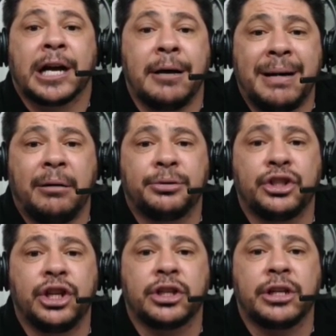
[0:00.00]
Come out
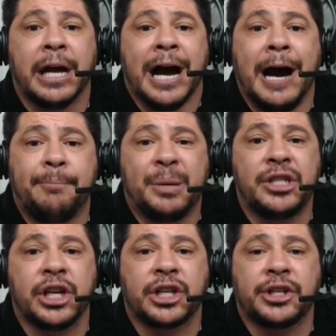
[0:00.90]
in Jesus' name. Up
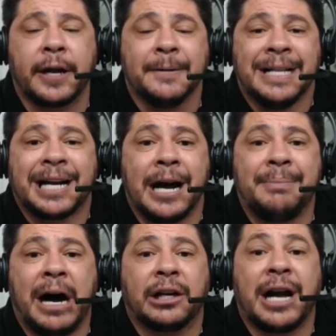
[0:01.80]
in Jesus' name.
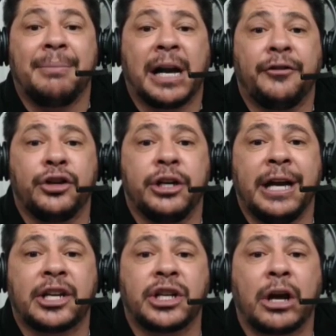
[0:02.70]
Come out of your
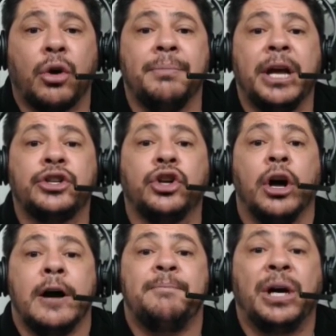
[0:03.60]
nest. I command
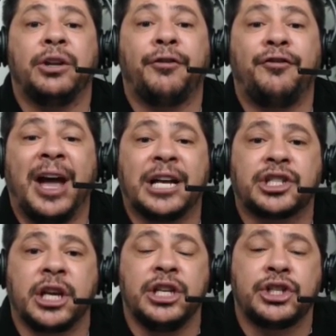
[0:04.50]
you
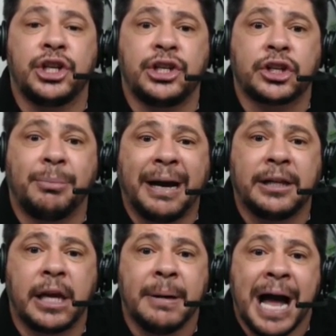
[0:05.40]
manifest in Jesus'
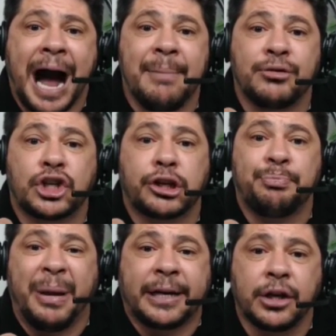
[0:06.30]
mighty name. I'm
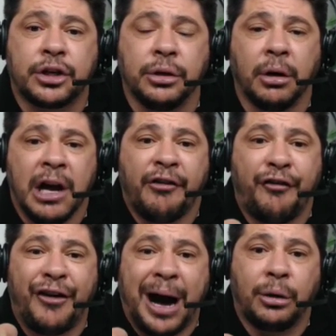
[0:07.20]
speaking to you,
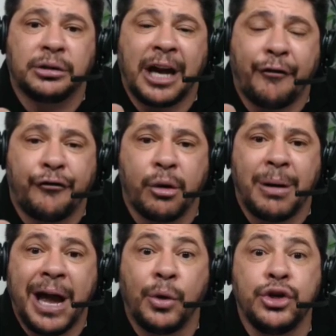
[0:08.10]
foul devil
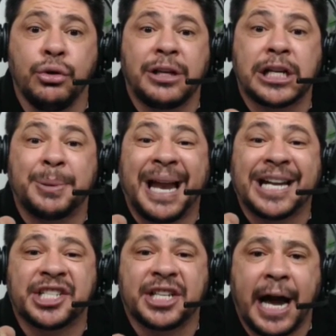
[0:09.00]
from hell. You that's been
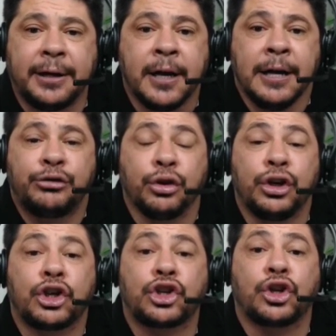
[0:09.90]
assigned to
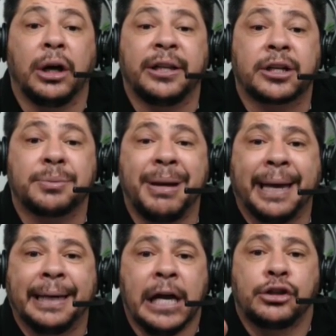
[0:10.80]
destroy this
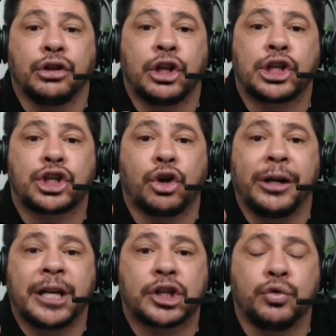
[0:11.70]
man, to
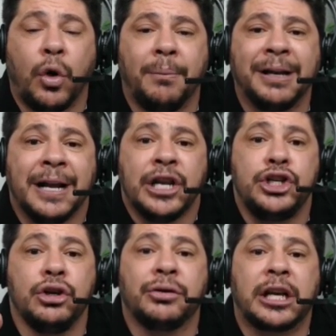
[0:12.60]
destroy this woman.
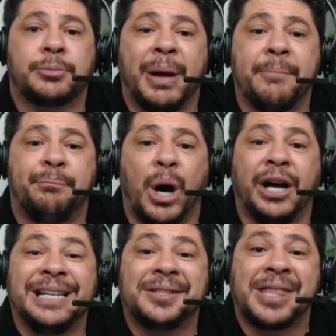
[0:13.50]
You that's been
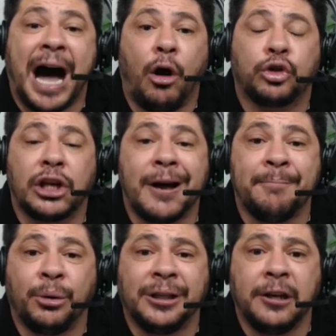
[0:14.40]
putting doubt and
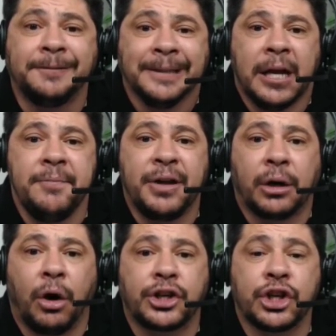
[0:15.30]
unbelief in
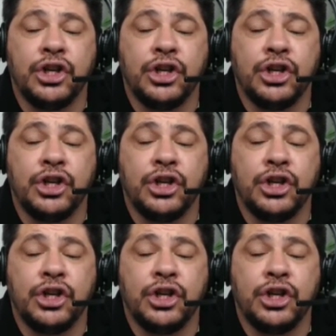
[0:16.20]
their hearts.